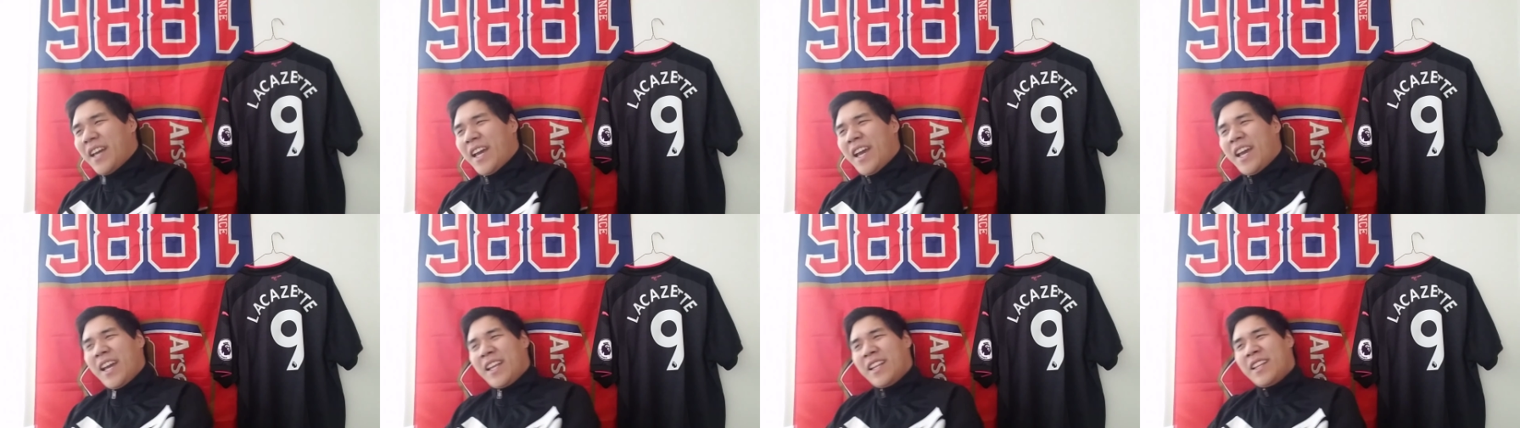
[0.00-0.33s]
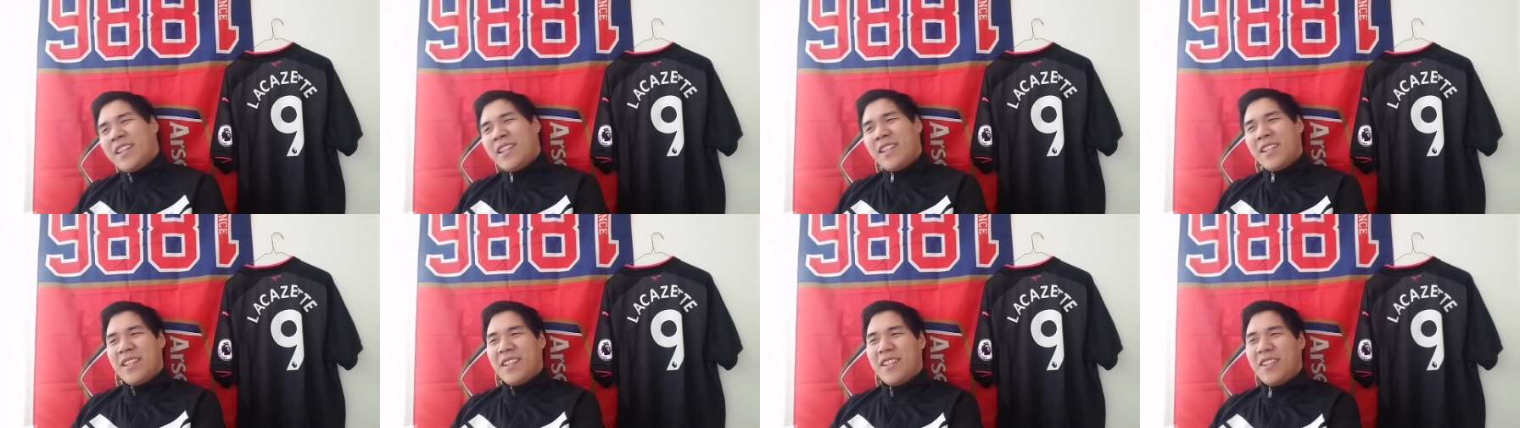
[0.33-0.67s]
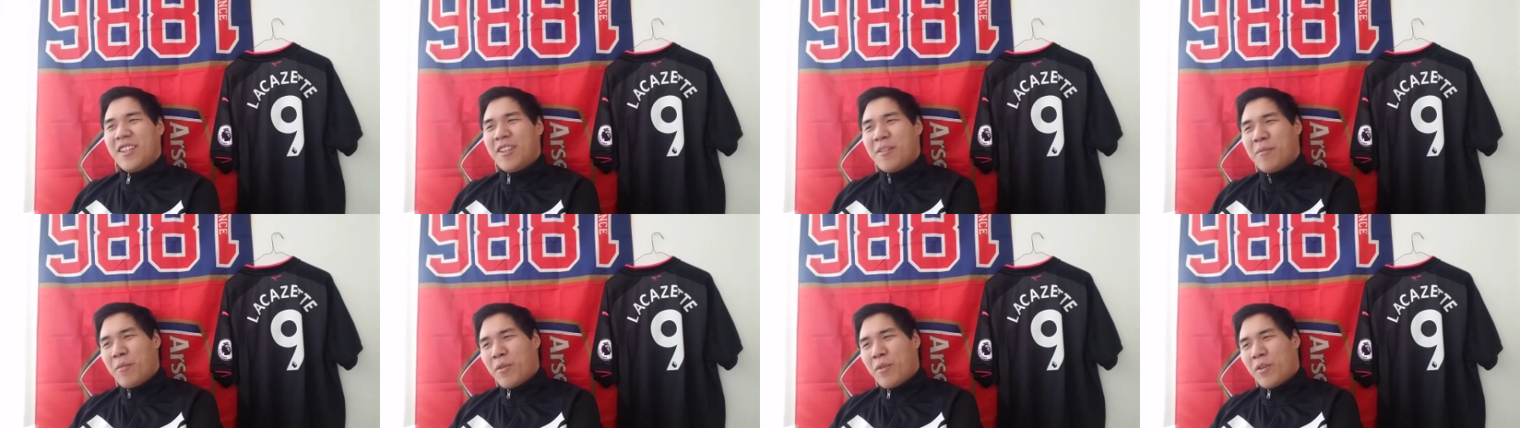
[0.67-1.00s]
And
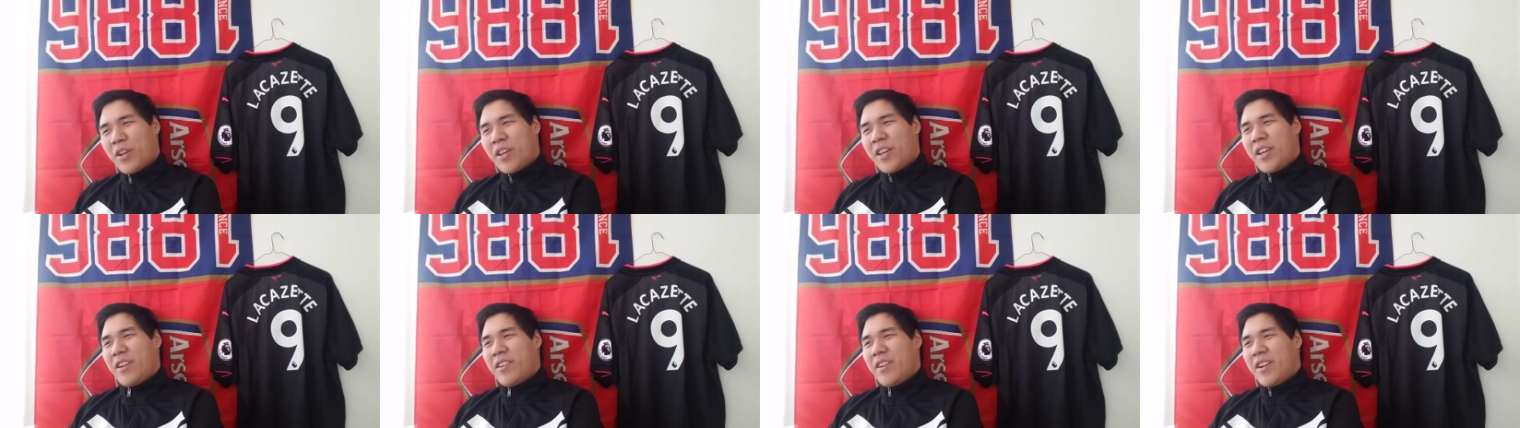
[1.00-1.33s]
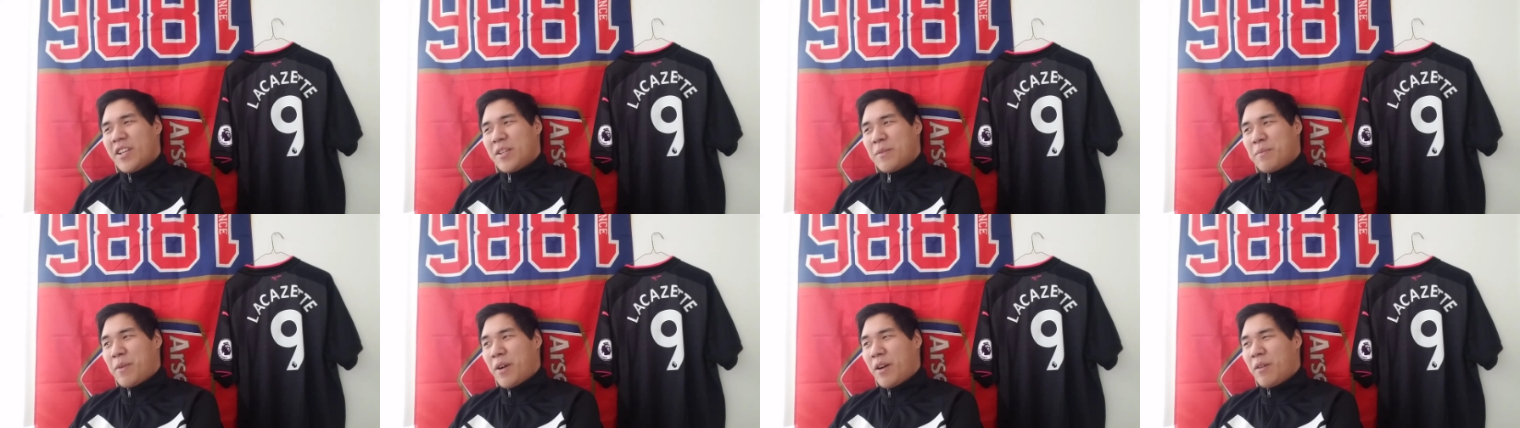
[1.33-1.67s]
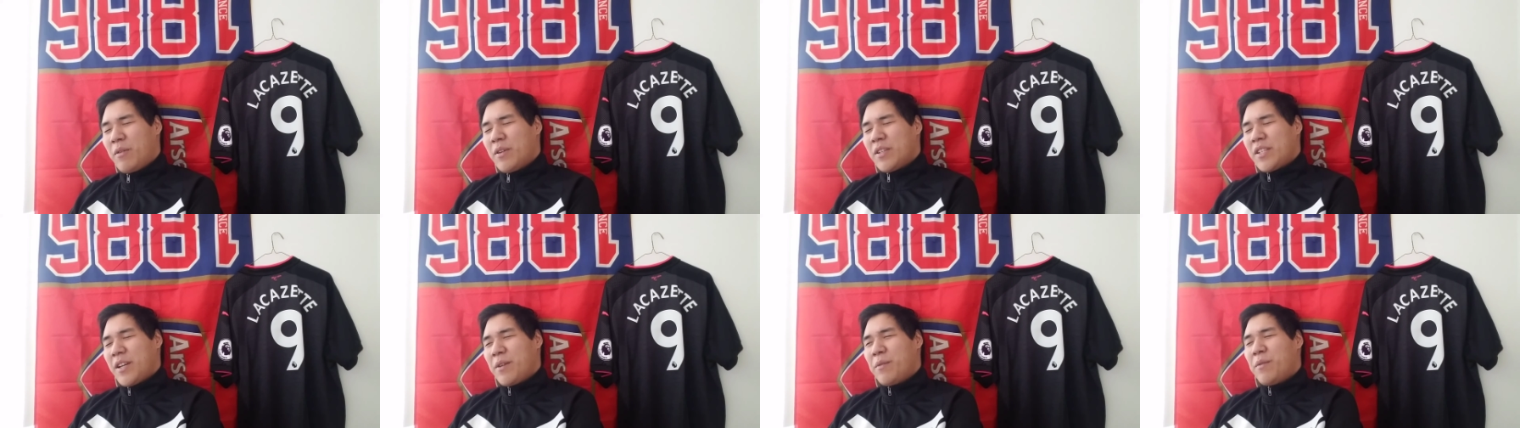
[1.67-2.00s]
the more curious part
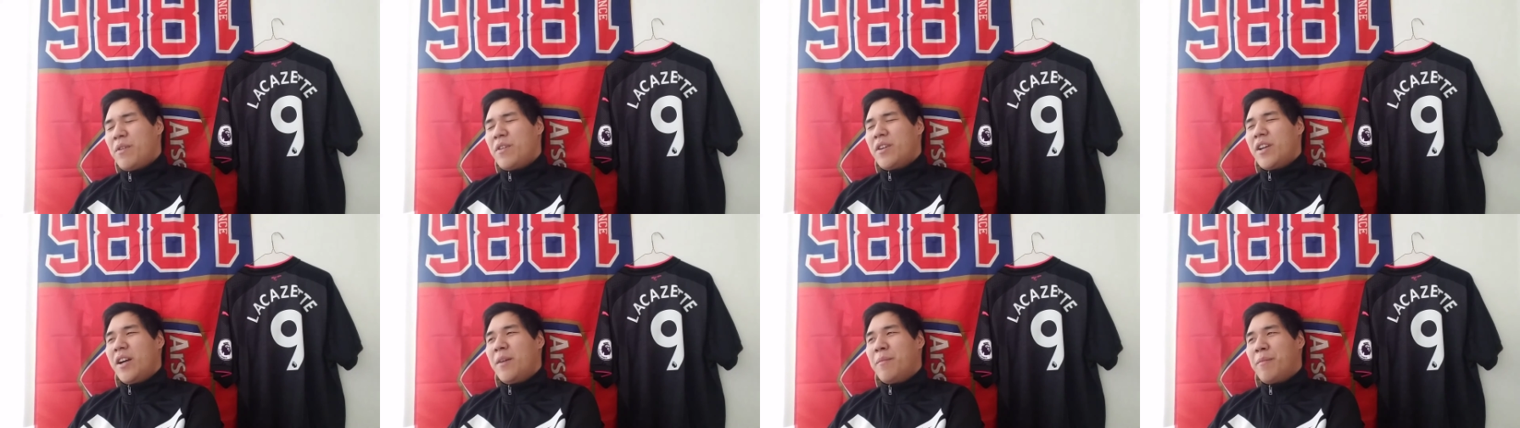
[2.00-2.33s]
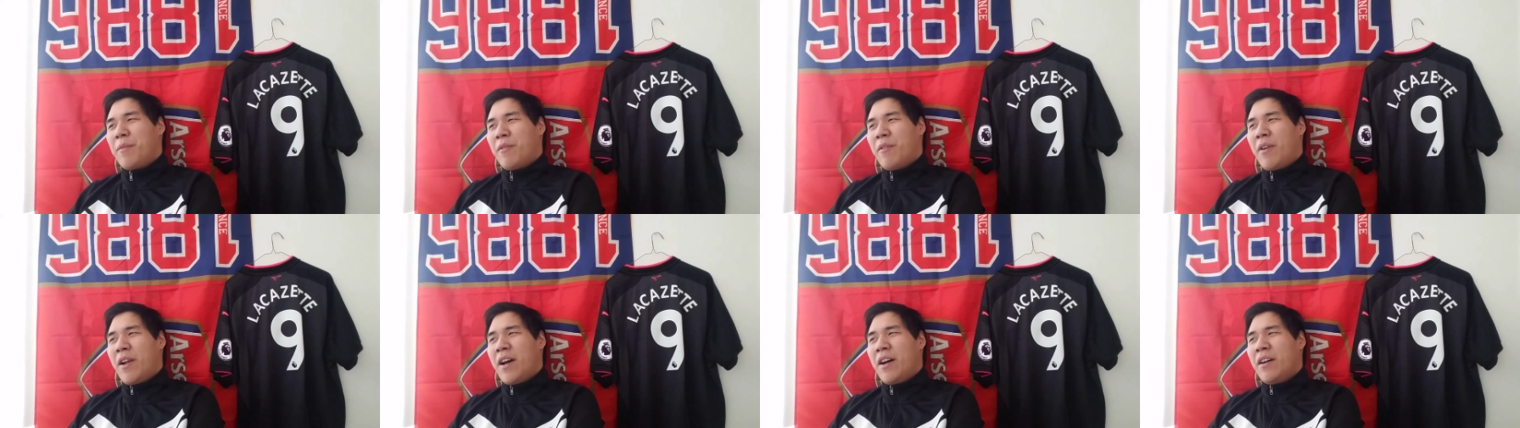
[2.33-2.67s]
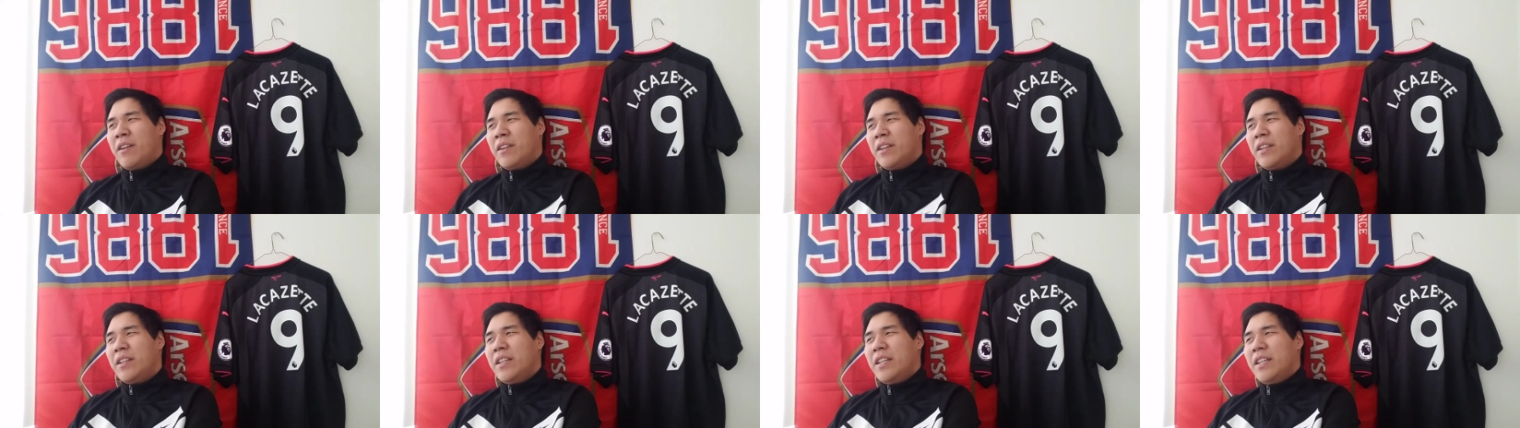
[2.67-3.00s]
was I woke up
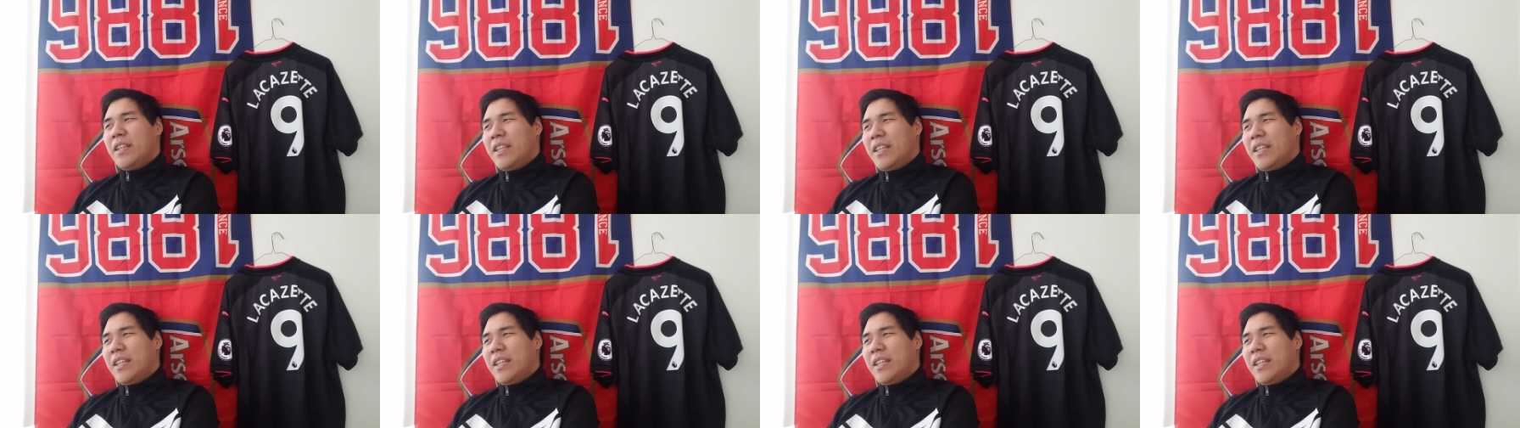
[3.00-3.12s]
around